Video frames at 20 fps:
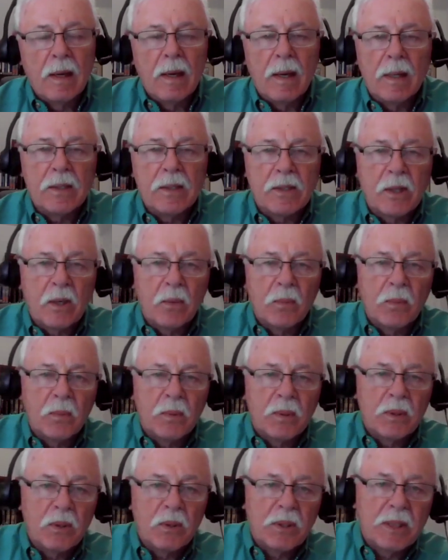And so
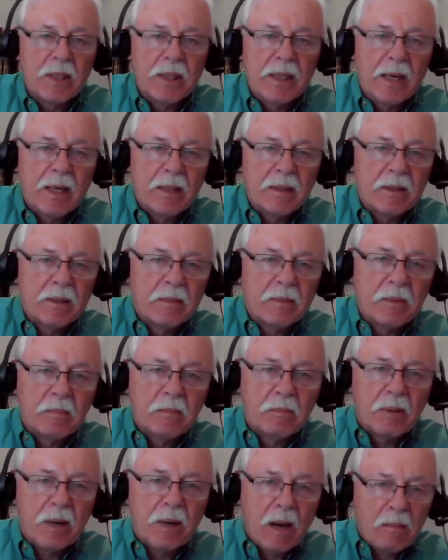we're looking at
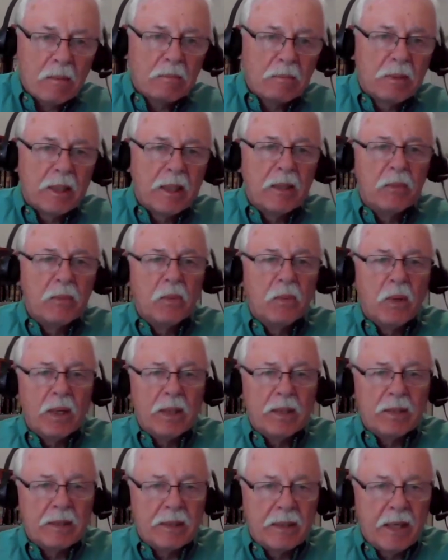probably
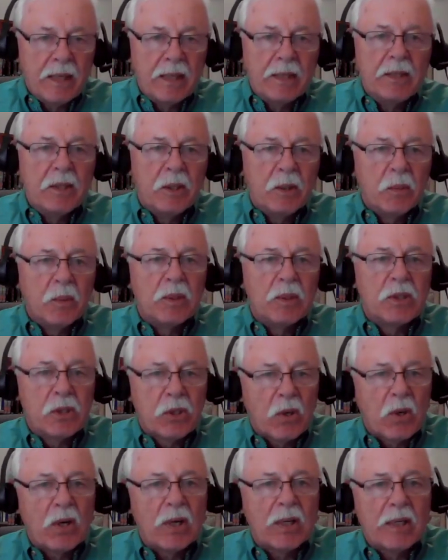what Daniel was
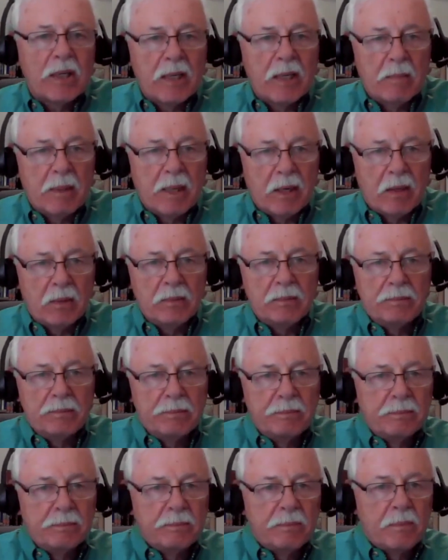talking about
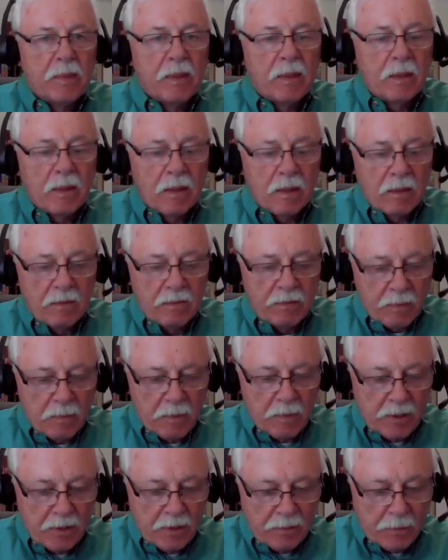from
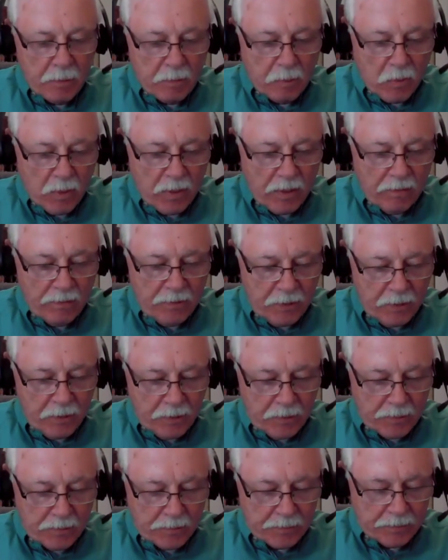a different point of
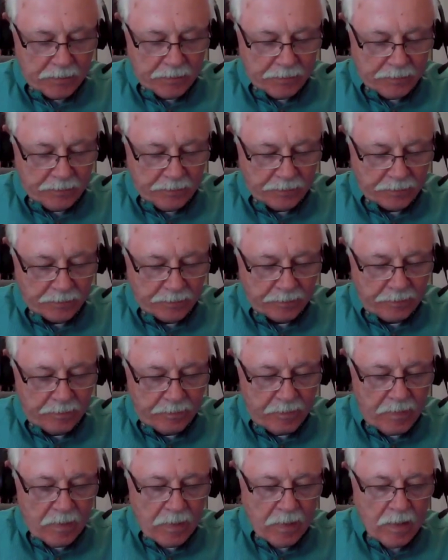view.
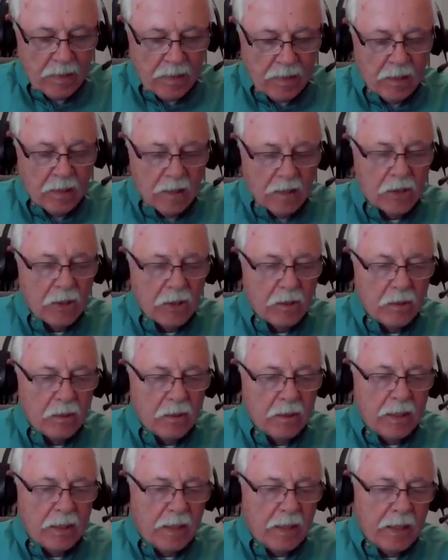So
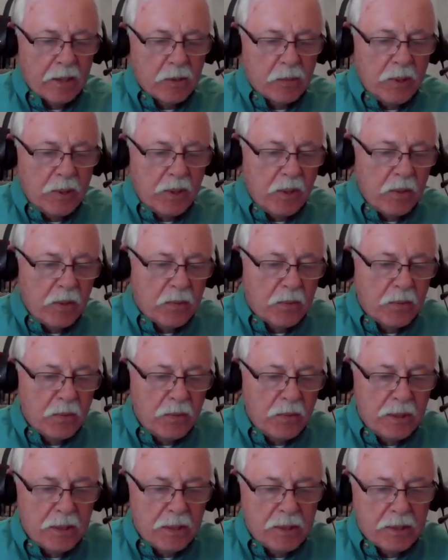as we go
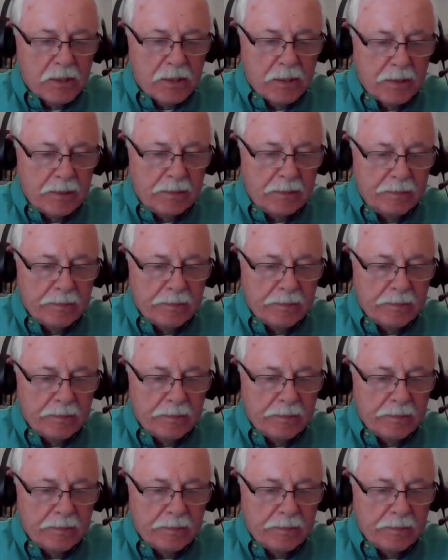through this,